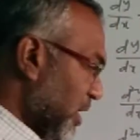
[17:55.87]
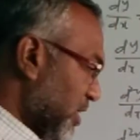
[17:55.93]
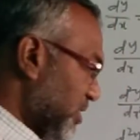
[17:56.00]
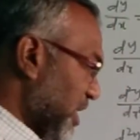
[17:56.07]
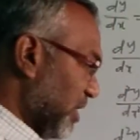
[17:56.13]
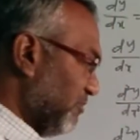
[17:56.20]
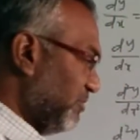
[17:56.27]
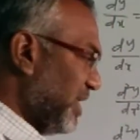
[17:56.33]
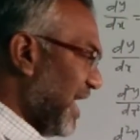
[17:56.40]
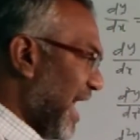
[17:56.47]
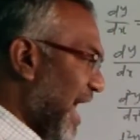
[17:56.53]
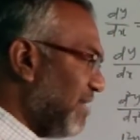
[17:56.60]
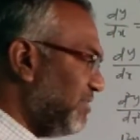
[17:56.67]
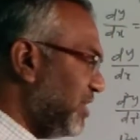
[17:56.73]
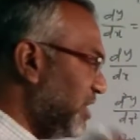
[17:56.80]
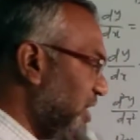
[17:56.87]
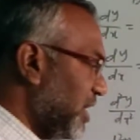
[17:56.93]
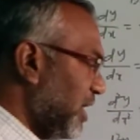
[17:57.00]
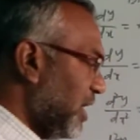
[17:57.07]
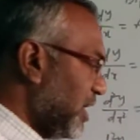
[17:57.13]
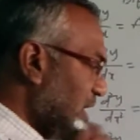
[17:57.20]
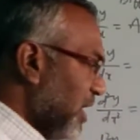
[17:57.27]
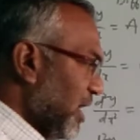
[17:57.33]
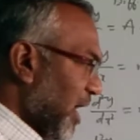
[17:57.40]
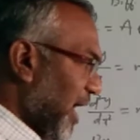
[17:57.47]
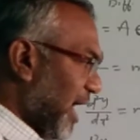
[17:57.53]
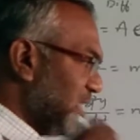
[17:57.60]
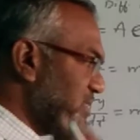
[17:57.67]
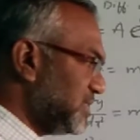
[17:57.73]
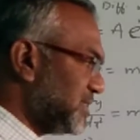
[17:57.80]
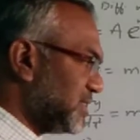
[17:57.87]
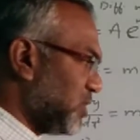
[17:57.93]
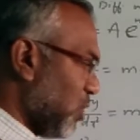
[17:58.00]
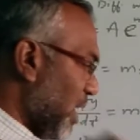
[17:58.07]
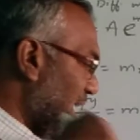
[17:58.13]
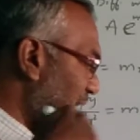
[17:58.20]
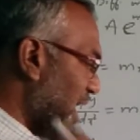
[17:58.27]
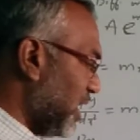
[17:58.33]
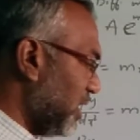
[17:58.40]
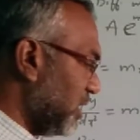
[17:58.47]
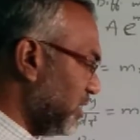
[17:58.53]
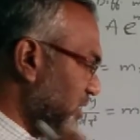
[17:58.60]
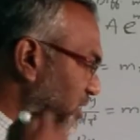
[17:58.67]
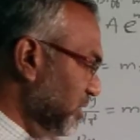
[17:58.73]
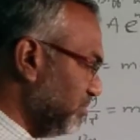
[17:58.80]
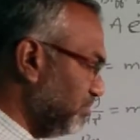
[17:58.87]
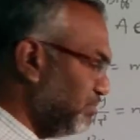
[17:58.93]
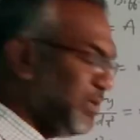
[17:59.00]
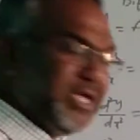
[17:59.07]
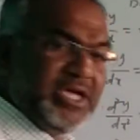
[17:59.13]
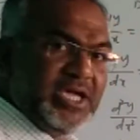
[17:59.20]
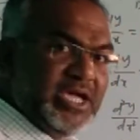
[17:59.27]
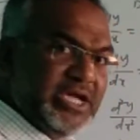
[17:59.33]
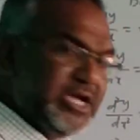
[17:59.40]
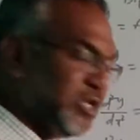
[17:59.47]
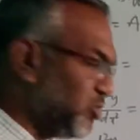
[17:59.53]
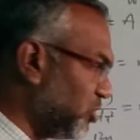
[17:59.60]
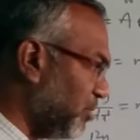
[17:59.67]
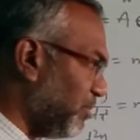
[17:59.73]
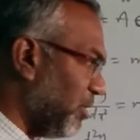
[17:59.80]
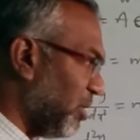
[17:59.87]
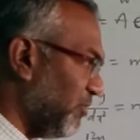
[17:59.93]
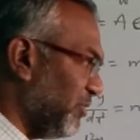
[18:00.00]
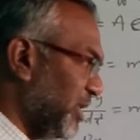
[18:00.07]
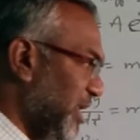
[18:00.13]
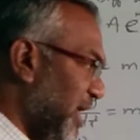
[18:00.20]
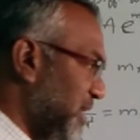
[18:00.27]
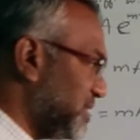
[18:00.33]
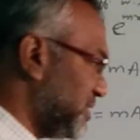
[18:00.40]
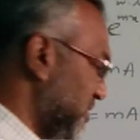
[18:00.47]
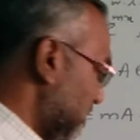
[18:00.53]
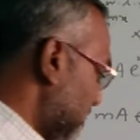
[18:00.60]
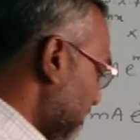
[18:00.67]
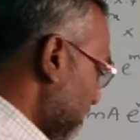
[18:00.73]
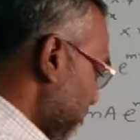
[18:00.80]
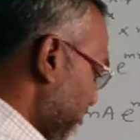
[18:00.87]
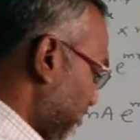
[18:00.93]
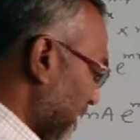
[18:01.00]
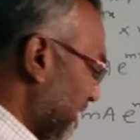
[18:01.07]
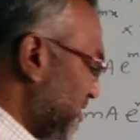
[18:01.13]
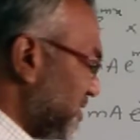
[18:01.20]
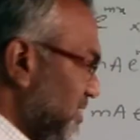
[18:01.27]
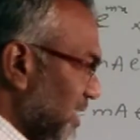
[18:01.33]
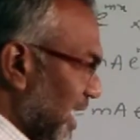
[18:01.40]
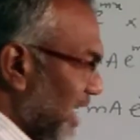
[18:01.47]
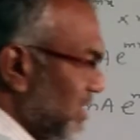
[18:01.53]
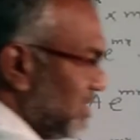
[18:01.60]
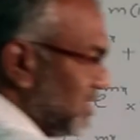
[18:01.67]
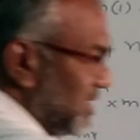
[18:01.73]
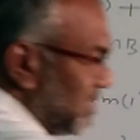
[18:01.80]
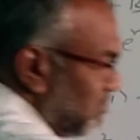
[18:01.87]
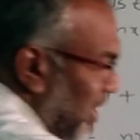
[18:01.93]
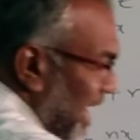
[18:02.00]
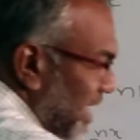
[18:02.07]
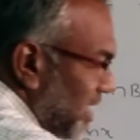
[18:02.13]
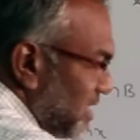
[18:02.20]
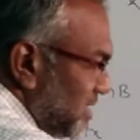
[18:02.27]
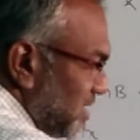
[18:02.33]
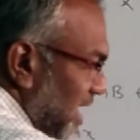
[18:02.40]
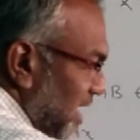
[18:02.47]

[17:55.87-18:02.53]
Then we have here n square b e to the power of nx plus, and this is minus